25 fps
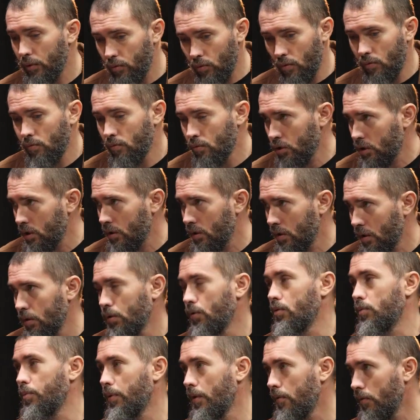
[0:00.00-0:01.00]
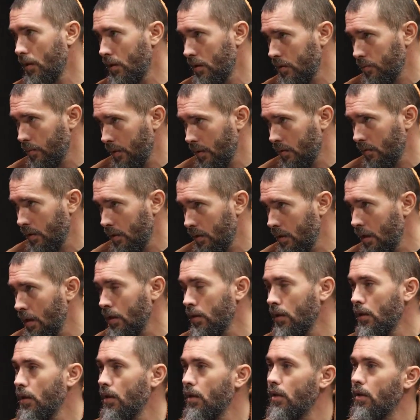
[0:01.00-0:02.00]
growth and, as already
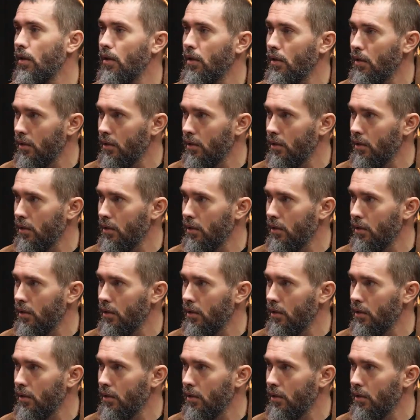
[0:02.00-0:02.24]
according to the